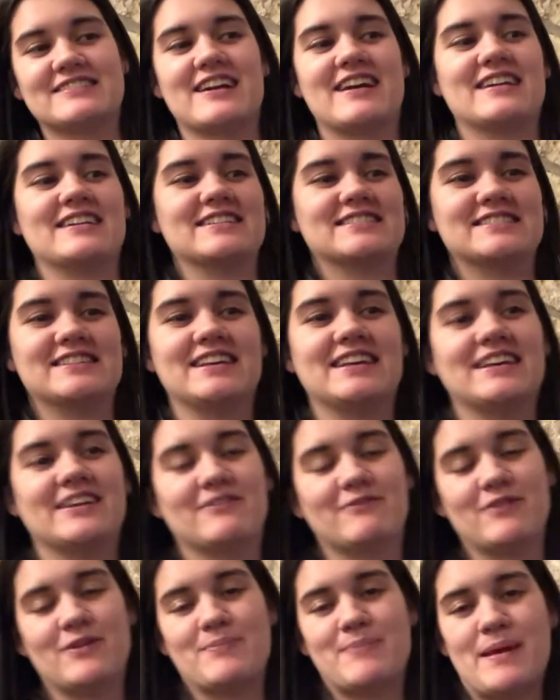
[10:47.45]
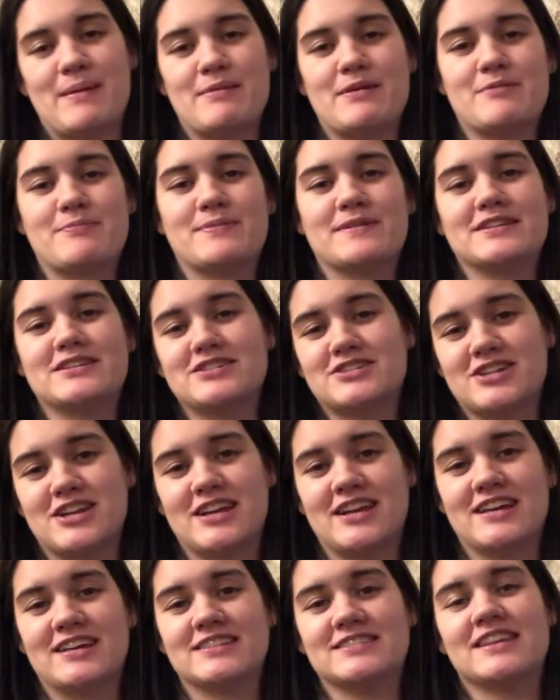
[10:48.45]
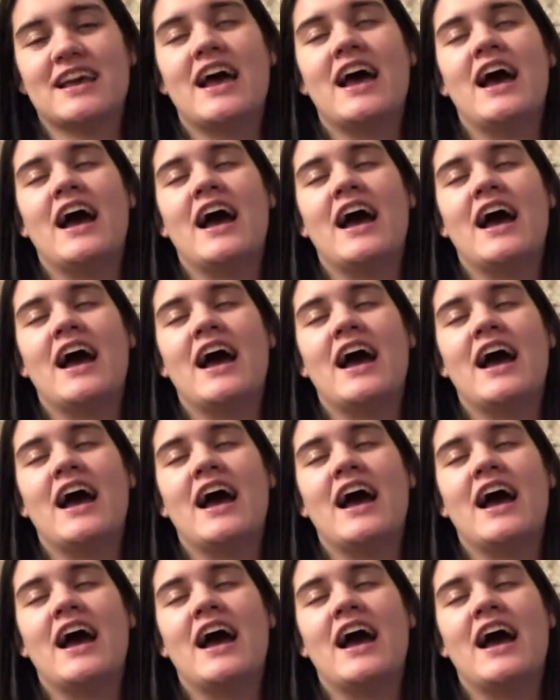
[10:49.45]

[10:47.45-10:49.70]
trying to see what baby's position is.